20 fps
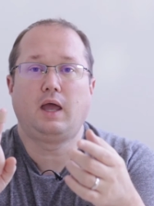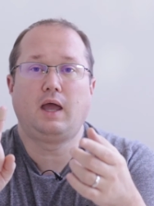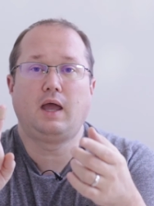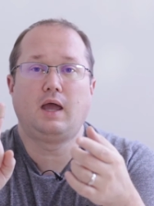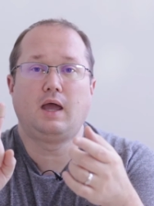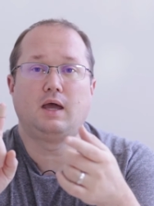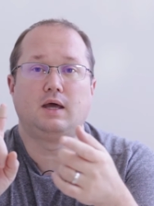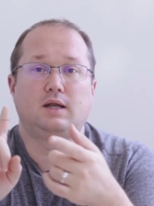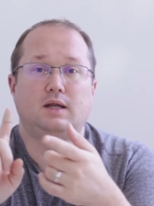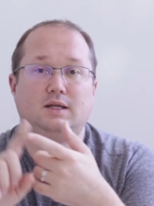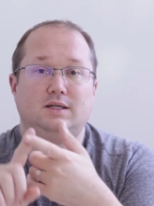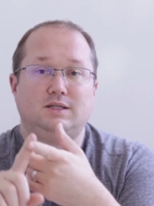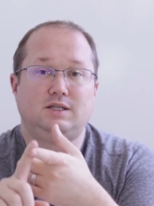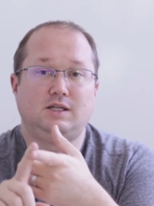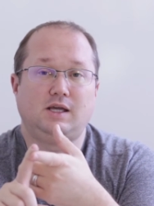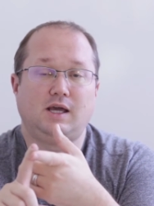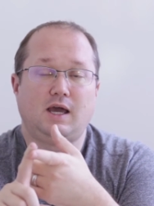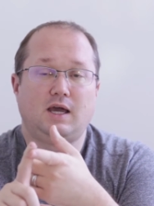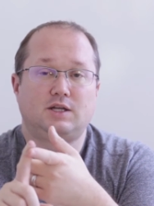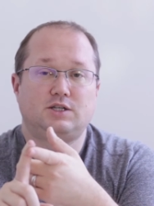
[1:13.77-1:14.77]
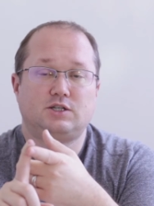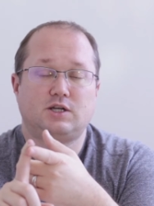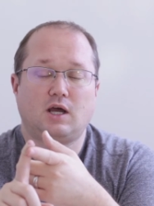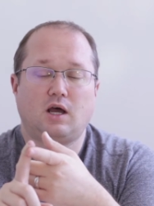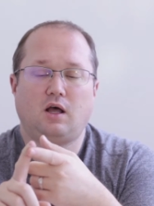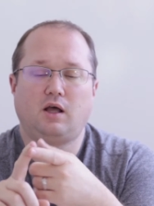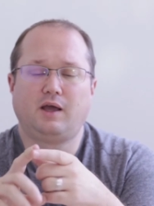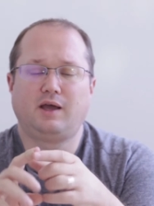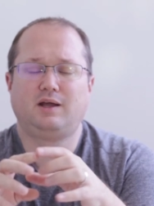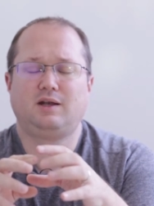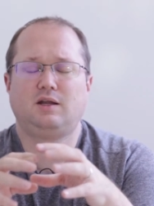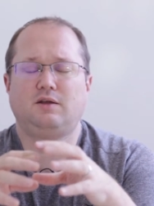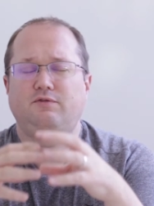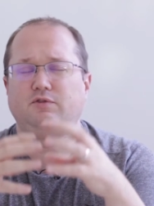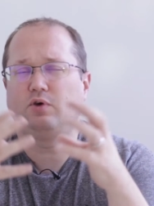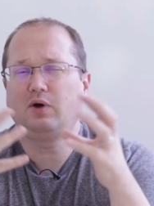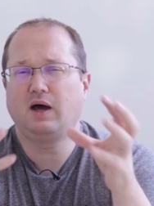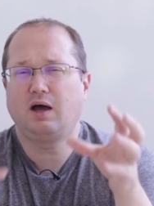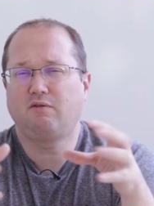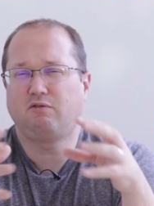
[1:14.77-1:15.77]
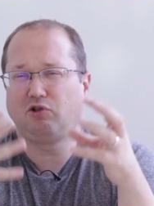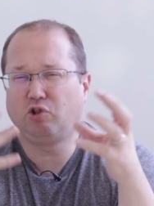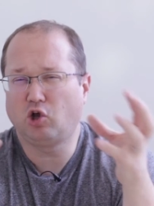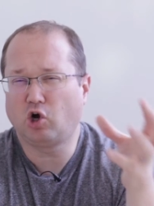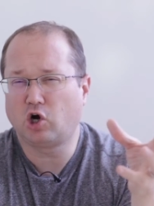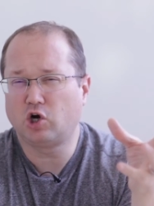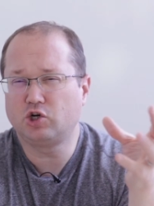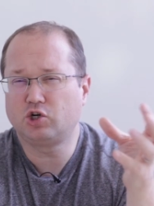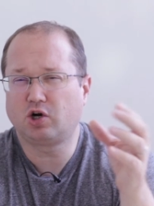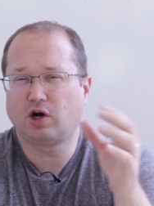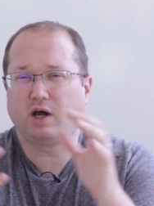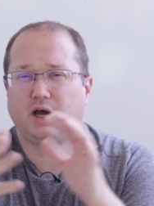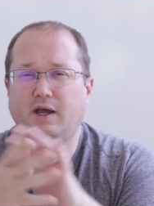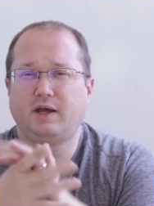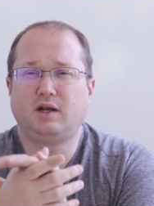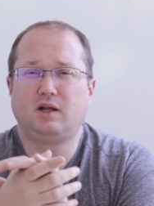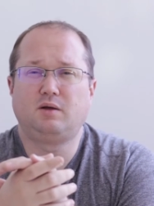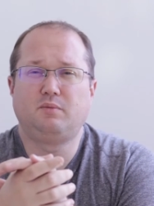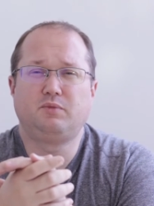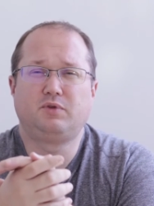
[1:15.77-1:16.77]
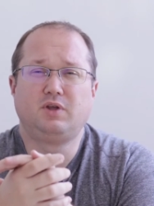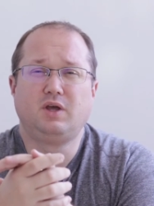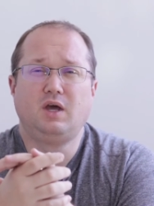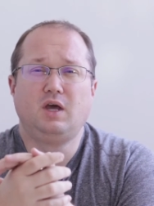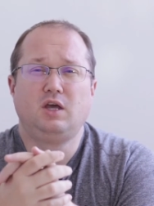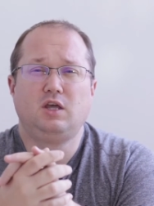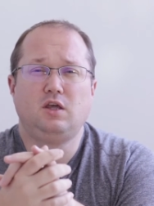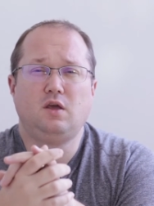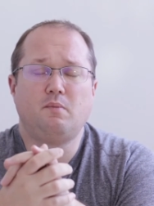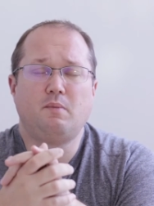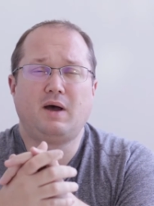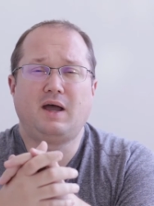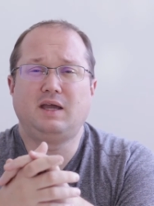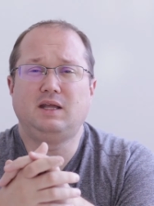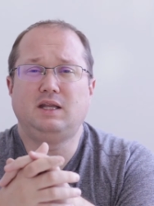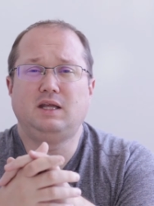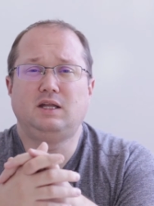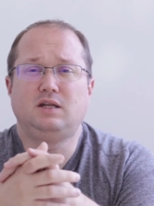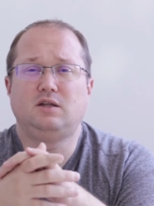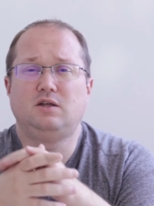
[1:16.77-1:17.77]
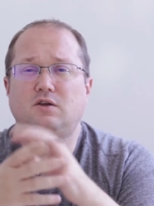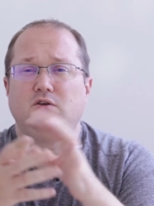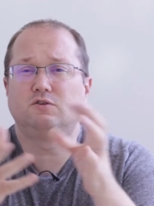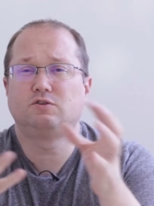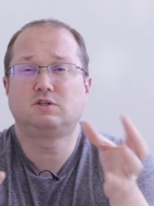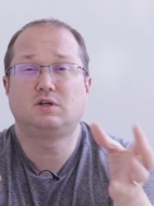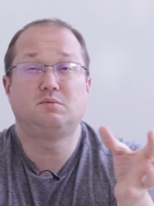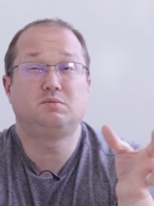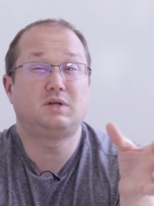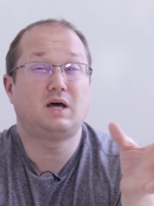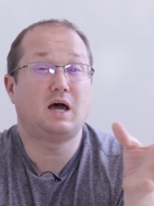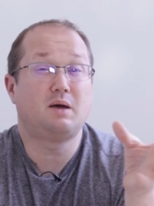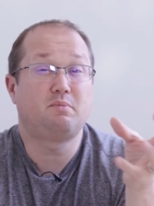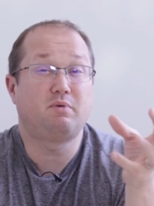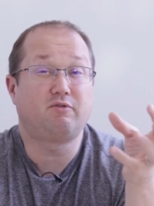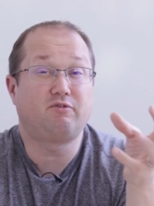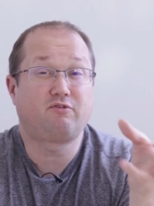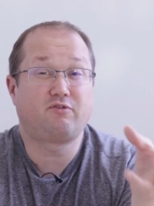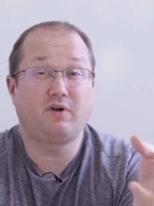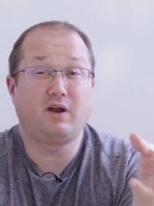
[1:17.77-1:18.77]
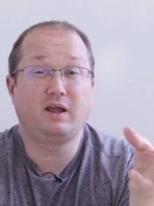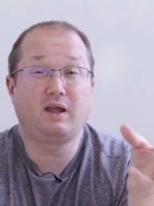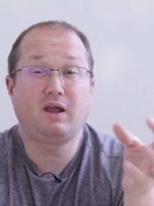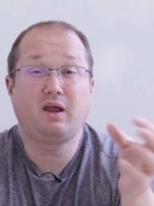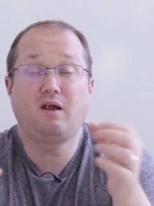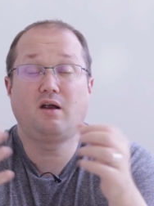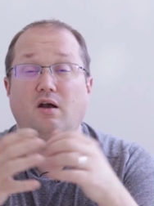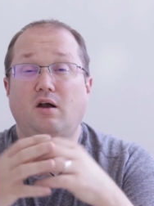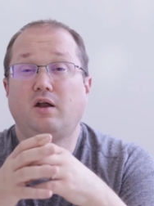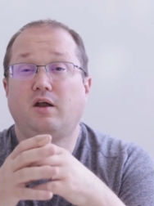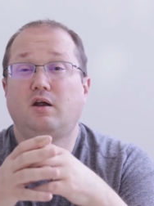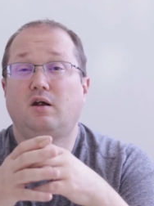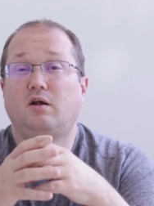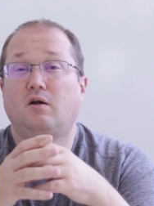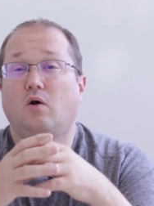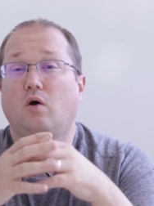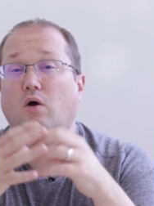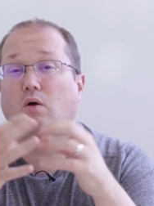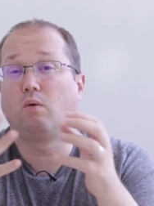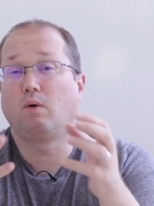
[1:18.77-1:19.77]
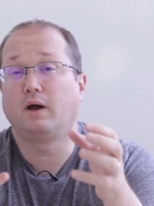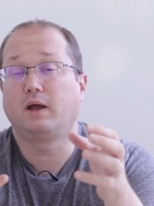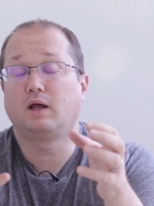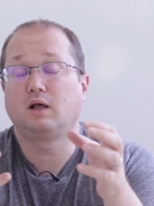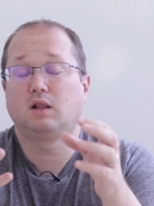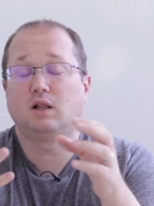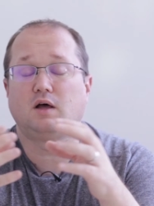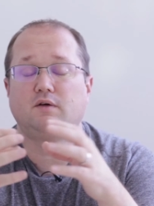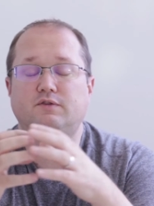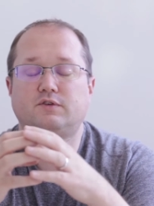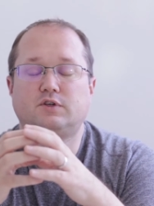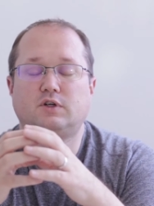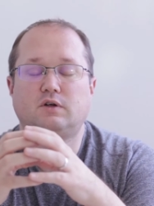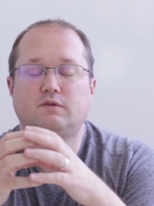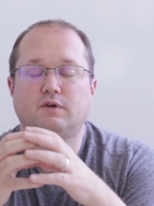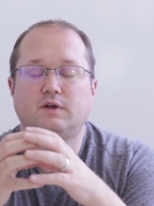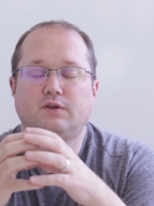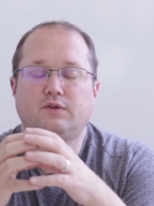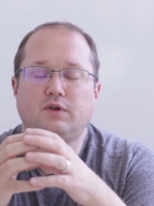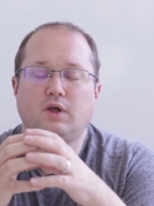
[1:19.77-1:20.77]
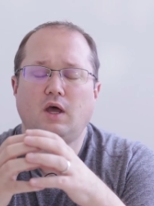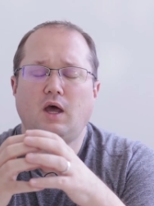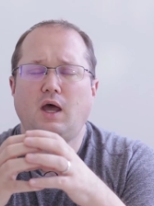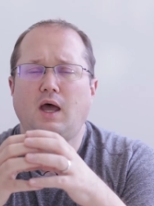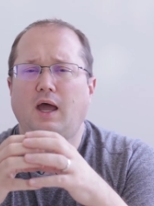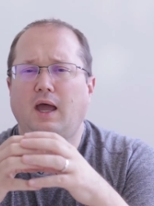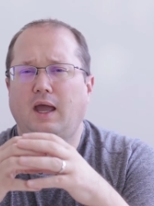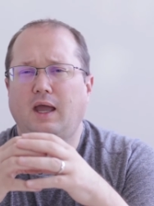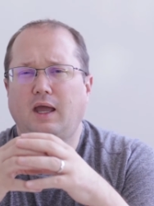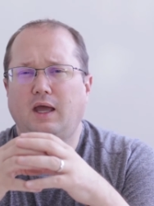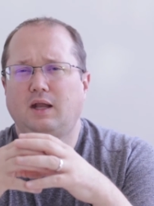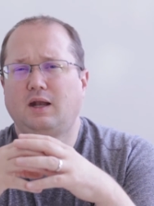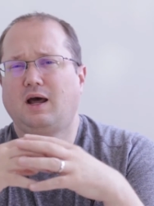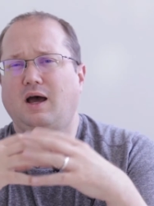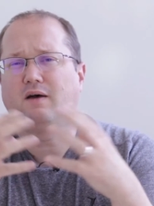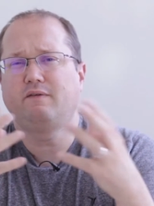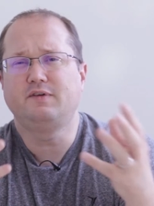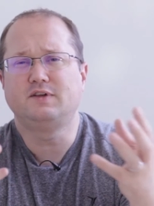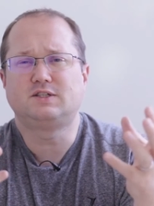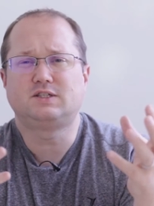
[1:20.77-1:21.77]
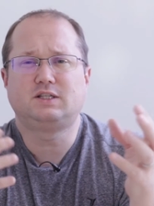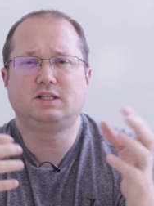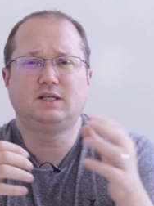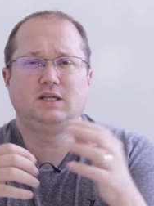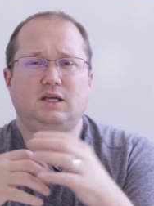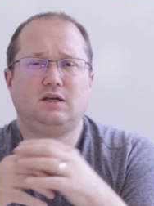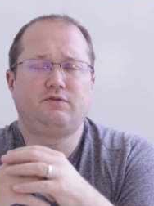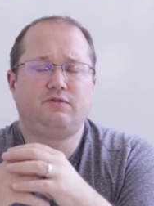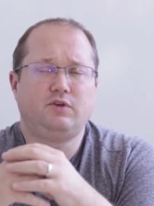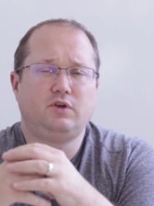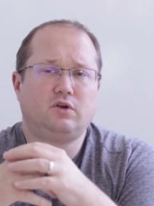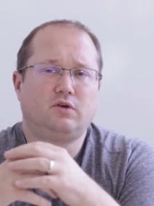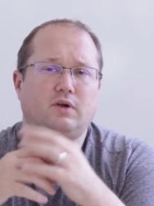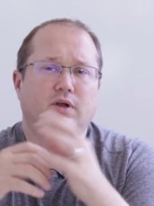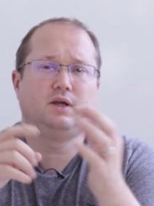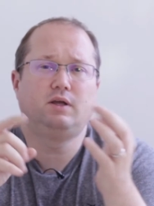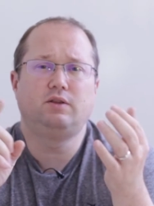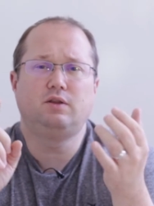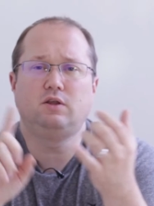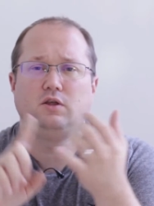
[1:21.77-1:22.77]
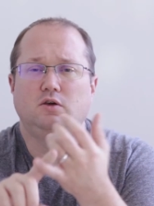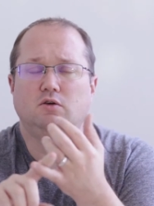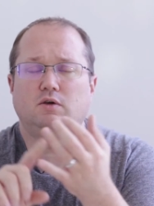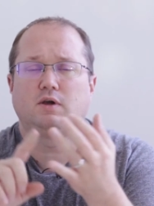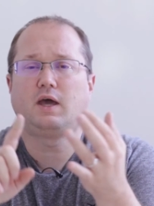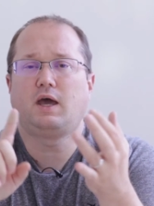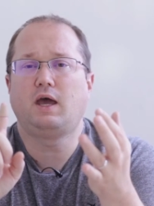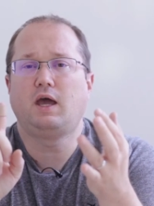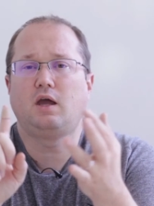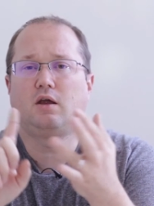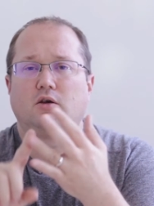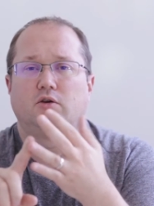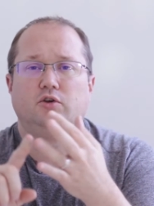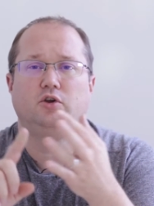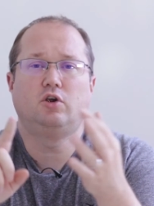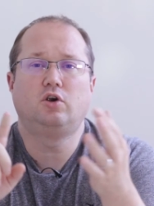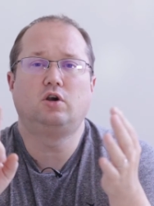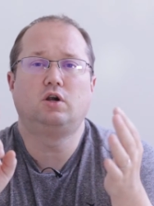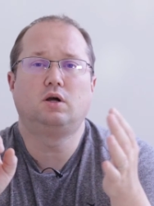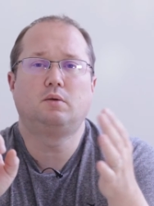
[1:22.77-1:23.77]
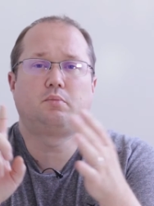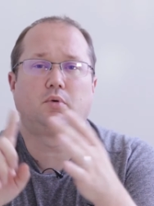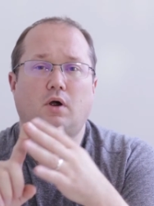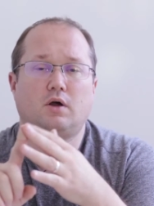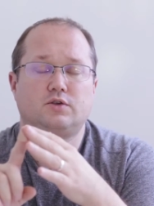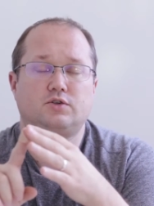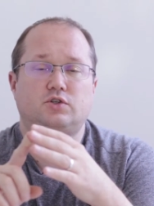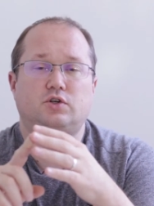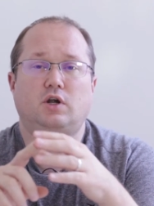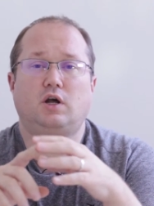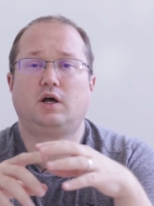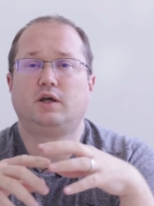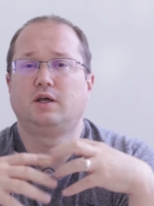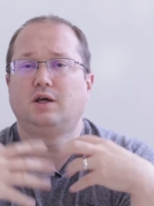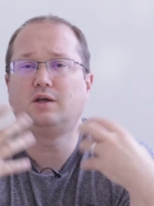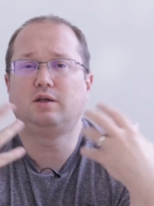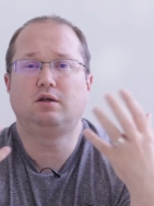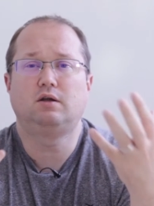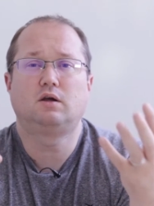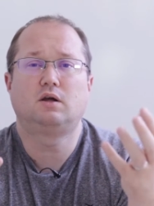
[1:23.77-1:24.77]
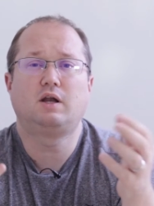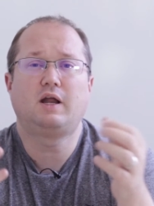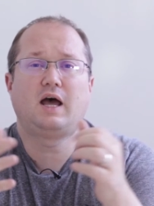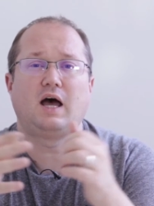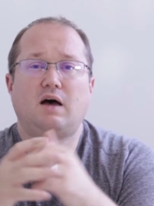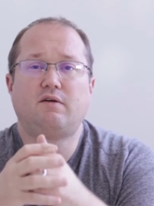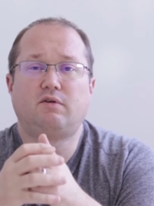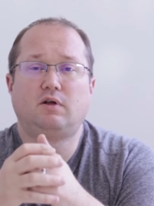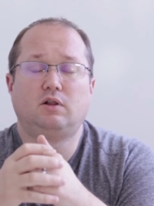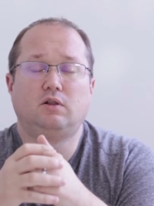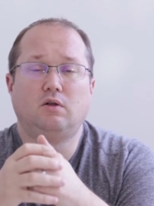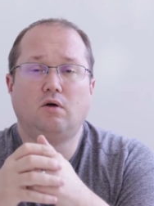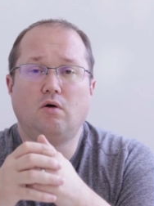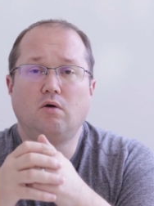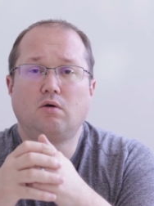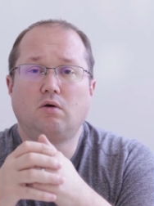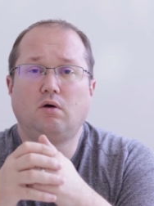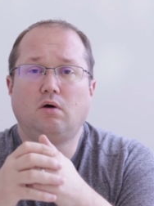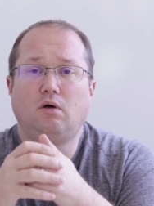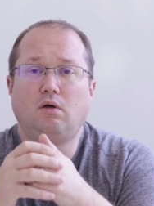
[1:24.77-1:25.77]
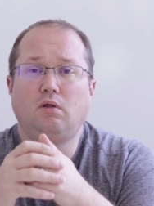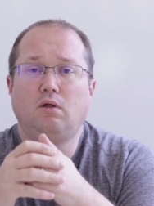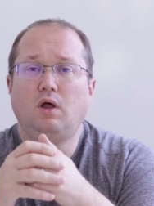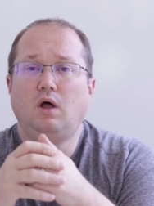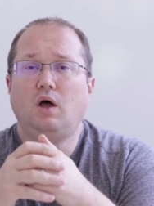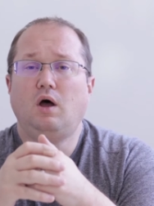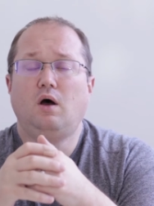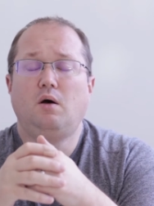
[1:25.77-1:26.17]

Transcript: and DHL. And if you have larger items, you might need to use some type of freight carrier or white glove service. And obviously, if you're in the UK or Europe or Australia, you're going to have a local